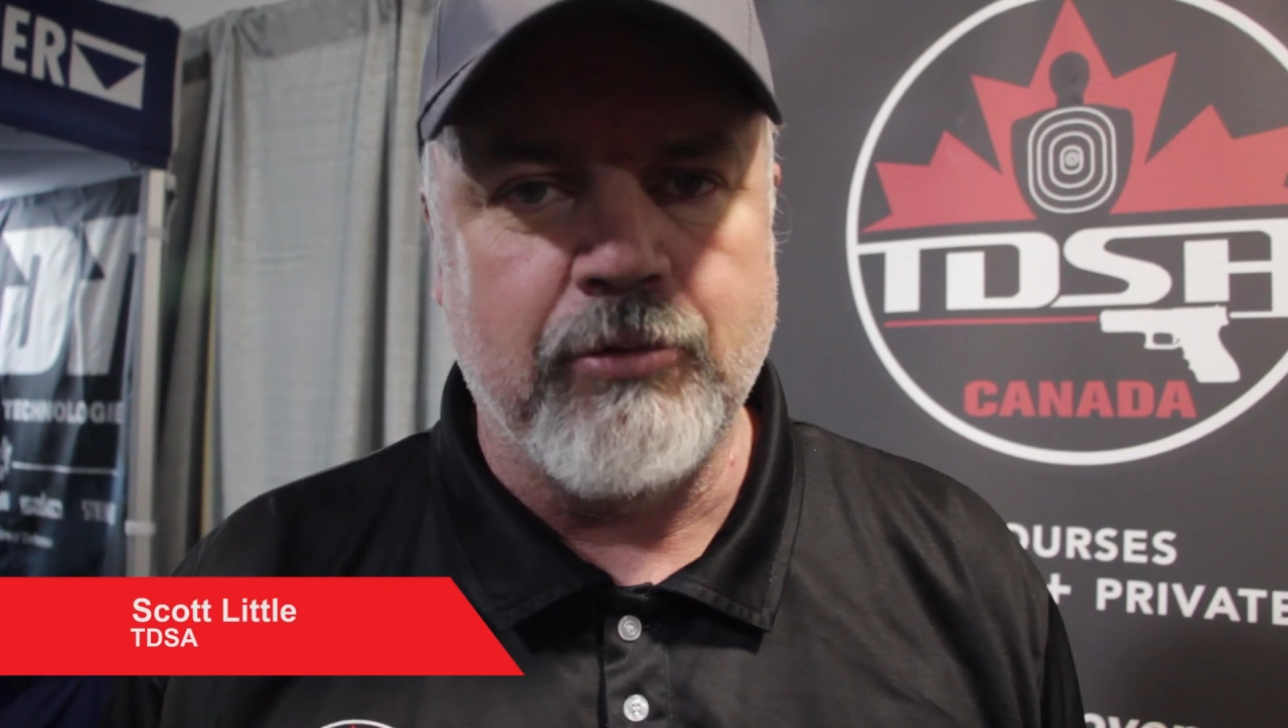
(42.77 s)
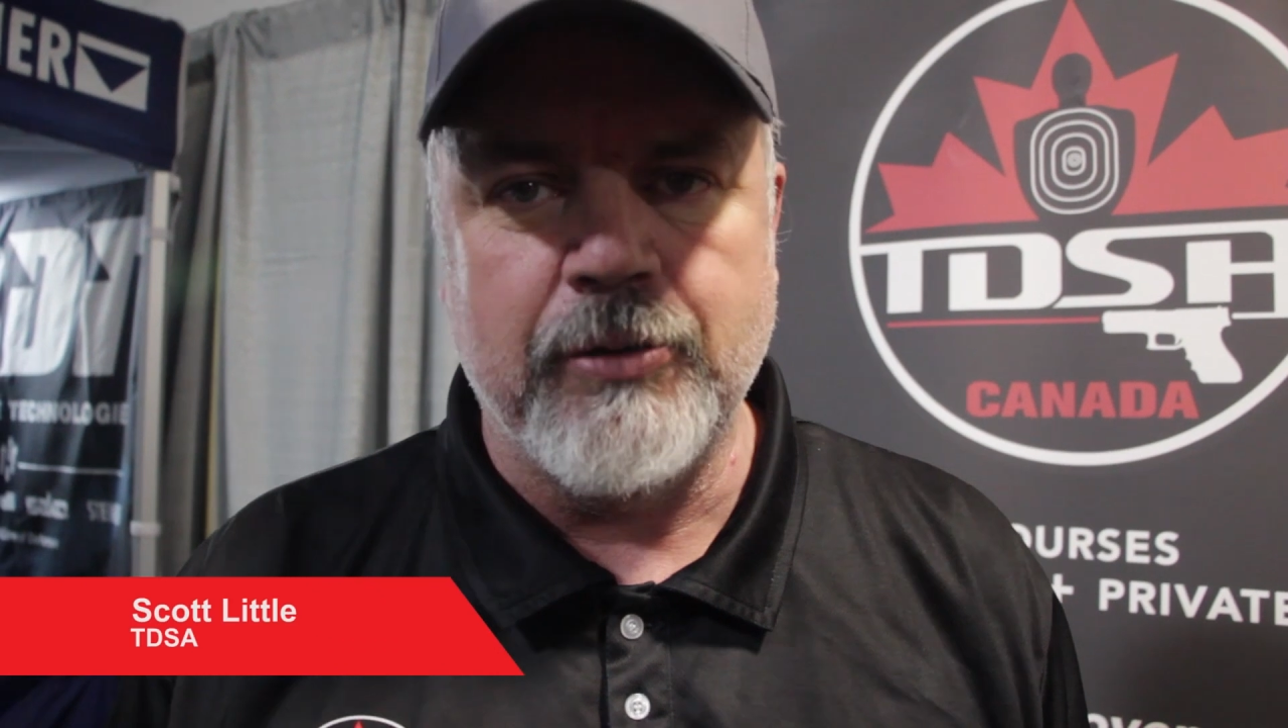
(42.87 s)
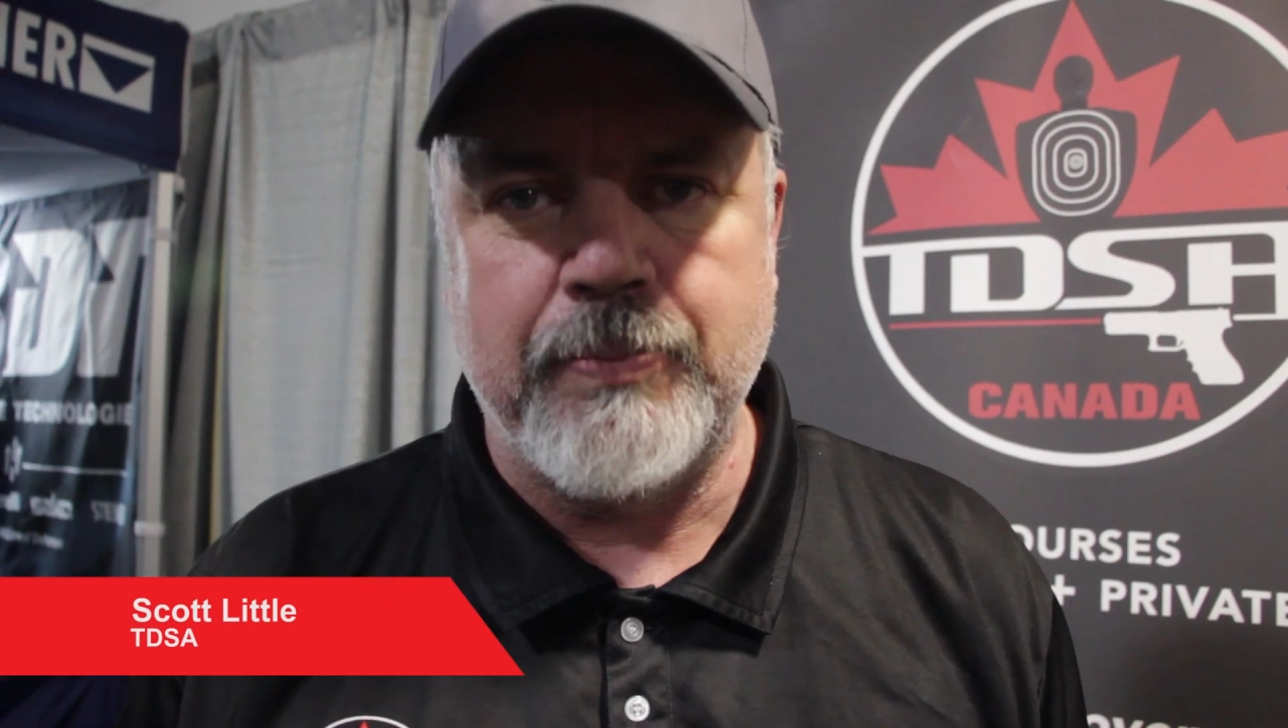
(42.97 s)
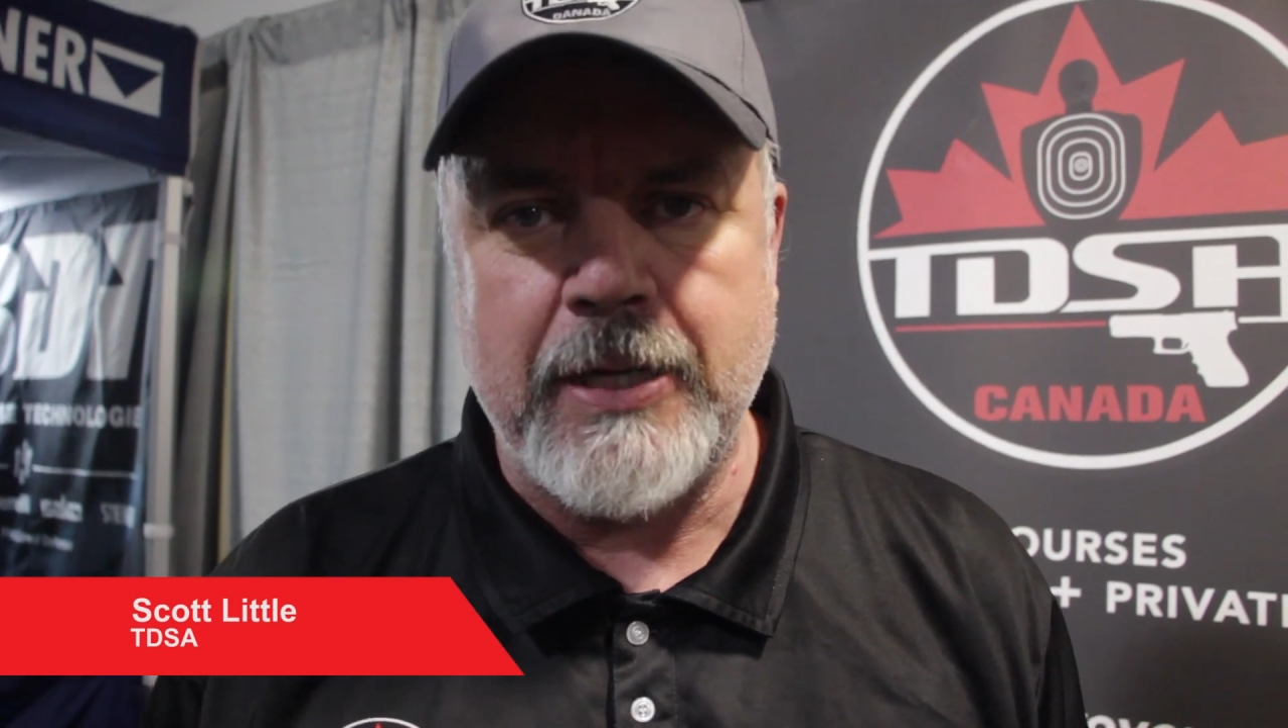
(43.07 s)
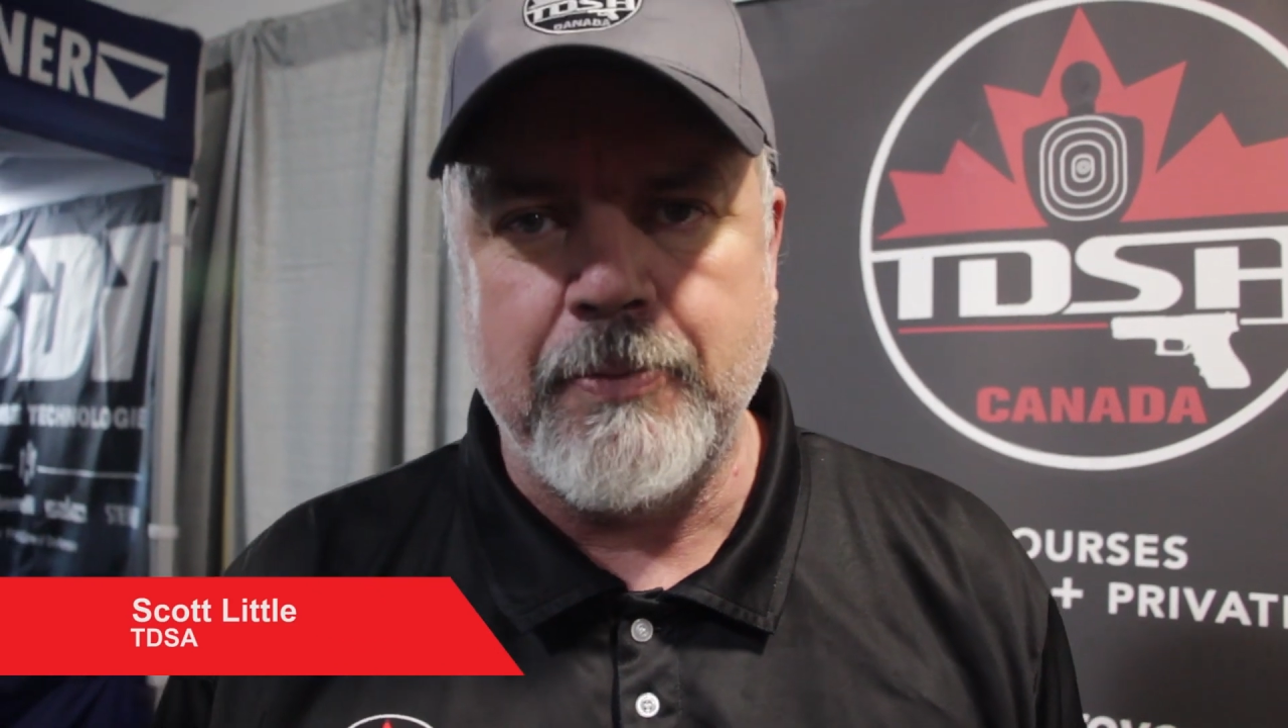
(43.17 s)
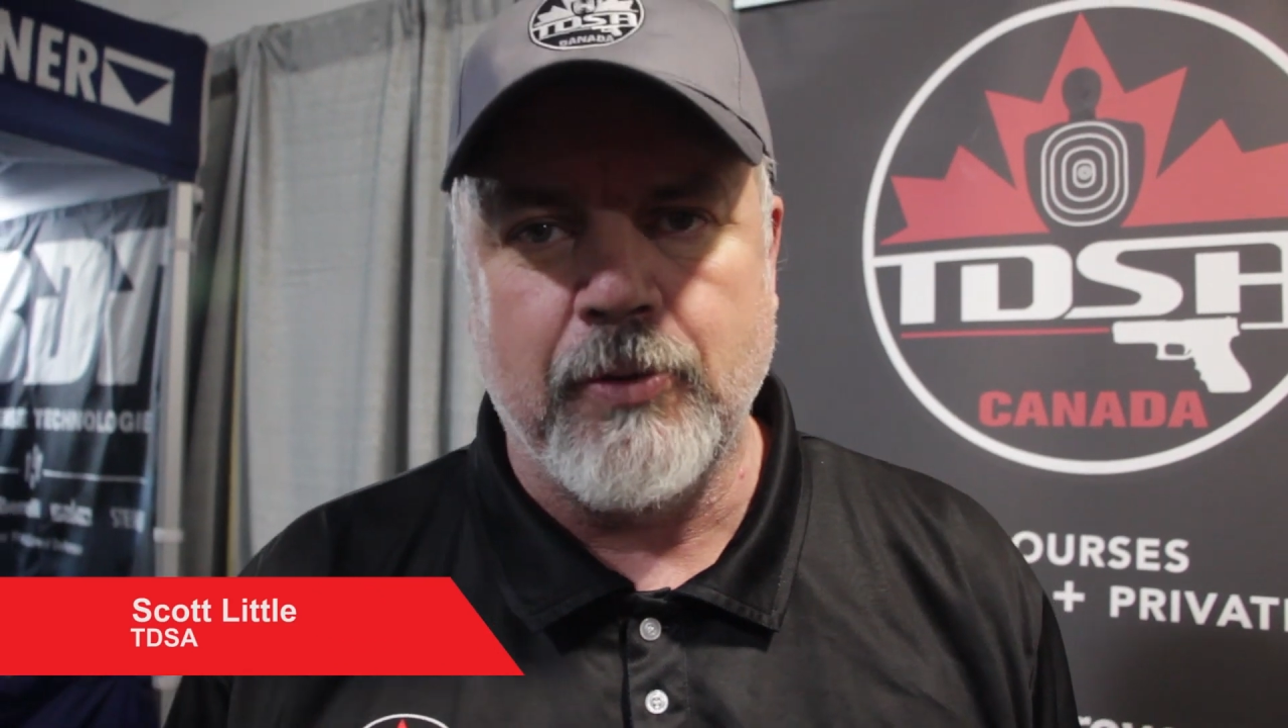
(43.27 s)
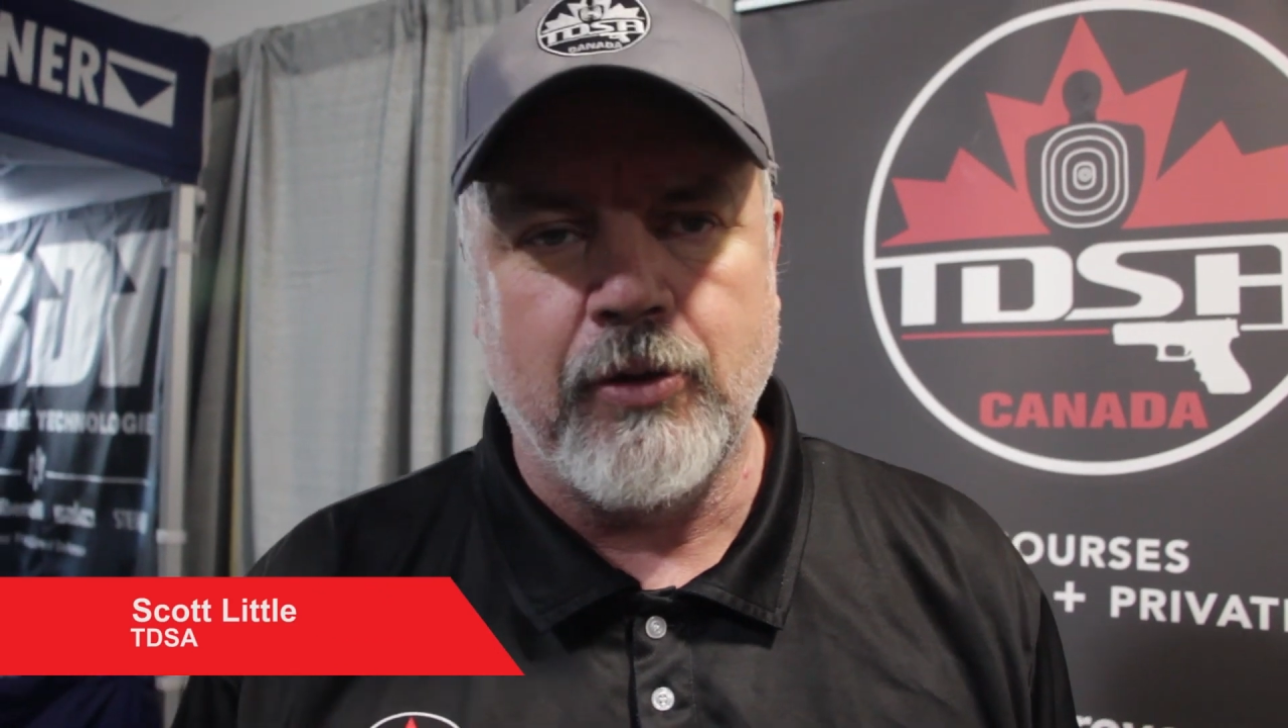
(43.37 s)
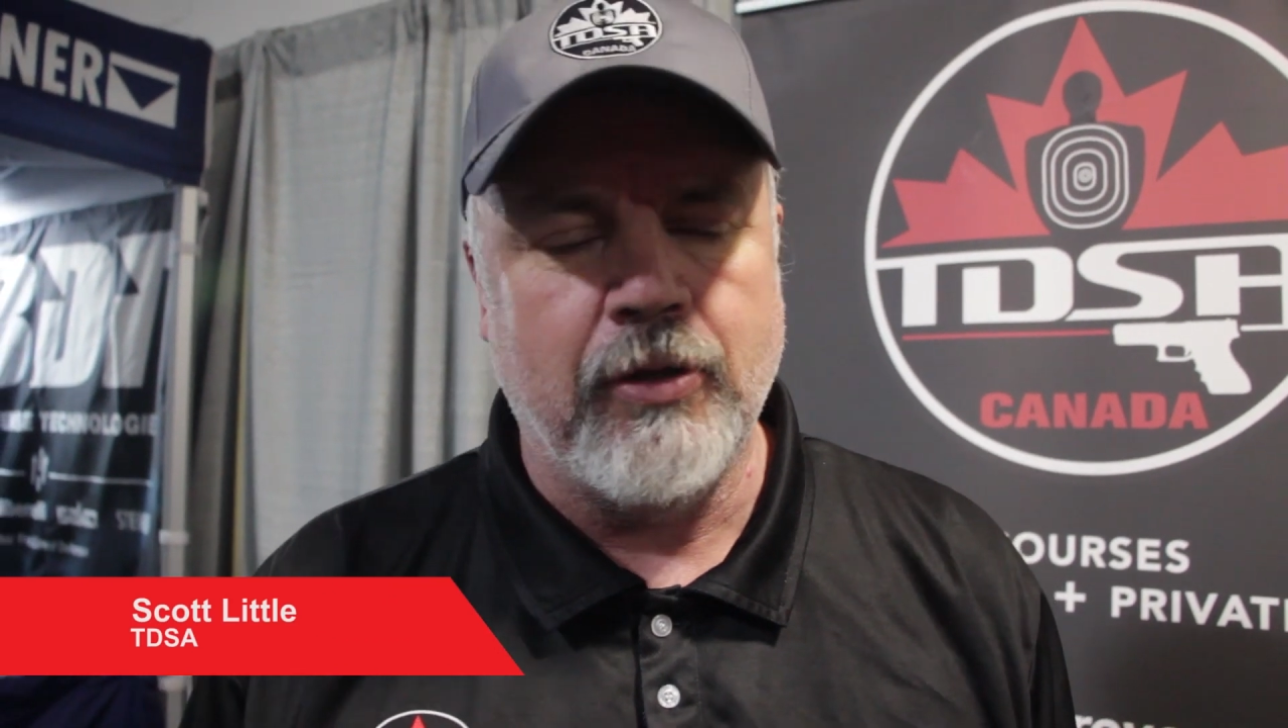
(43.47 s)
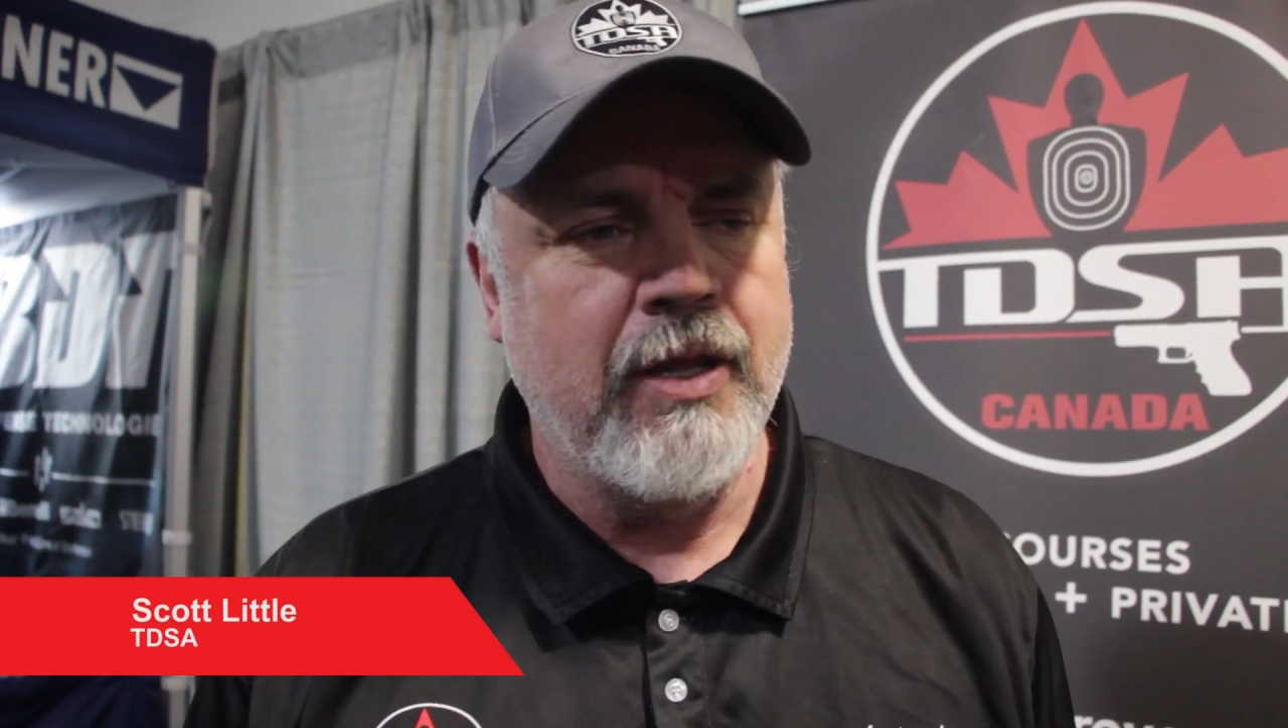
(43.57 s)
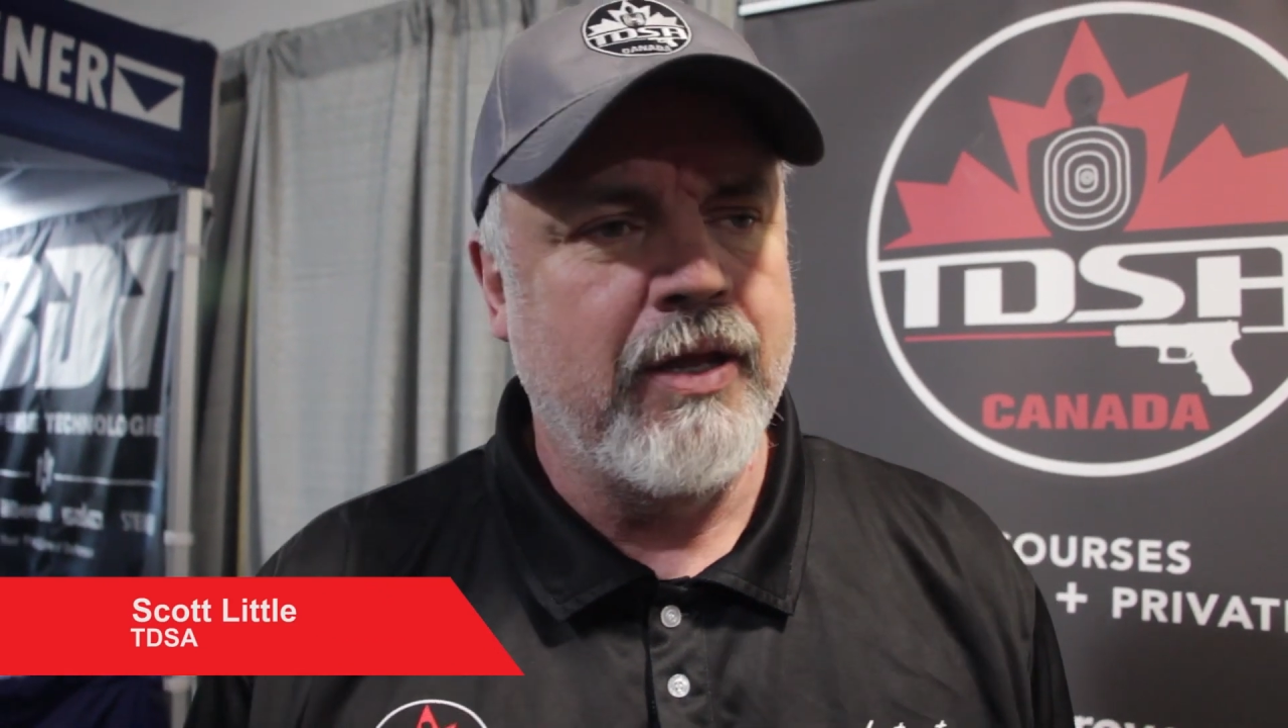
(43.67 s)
with people,